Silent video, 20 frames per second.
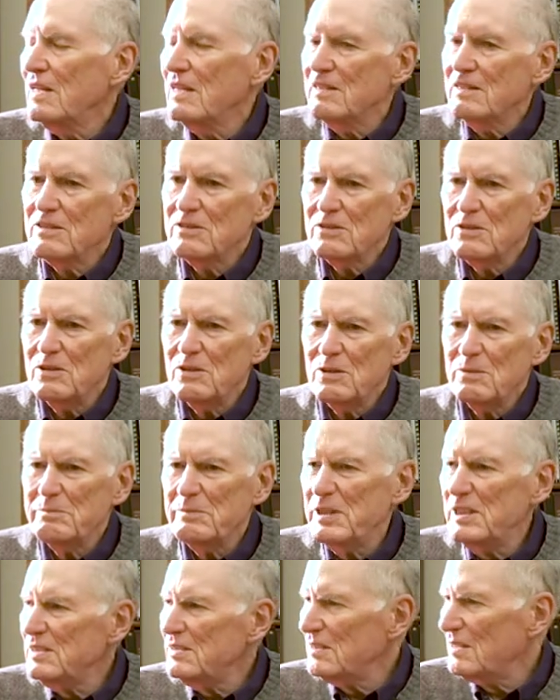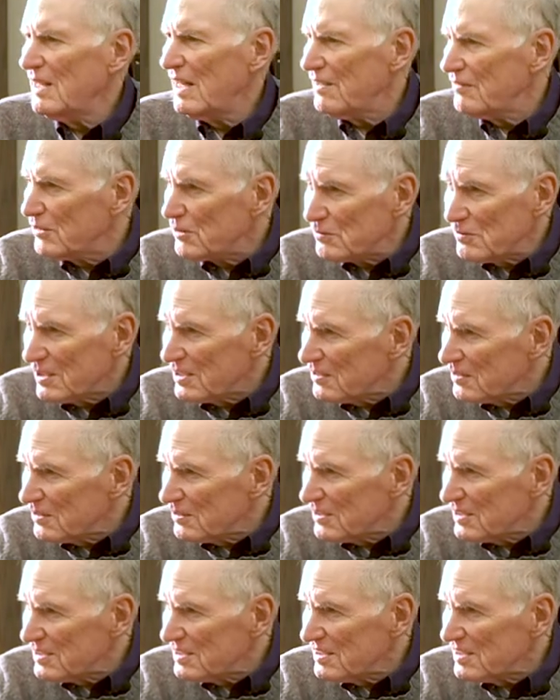And there's a whole piece of, have you run
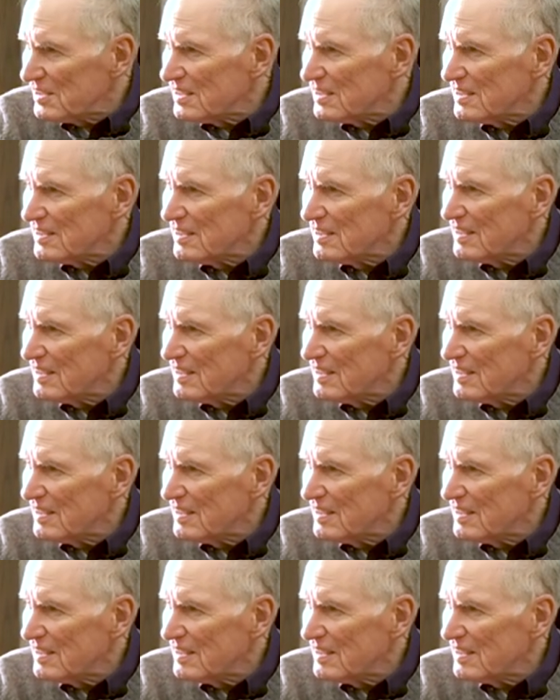across this?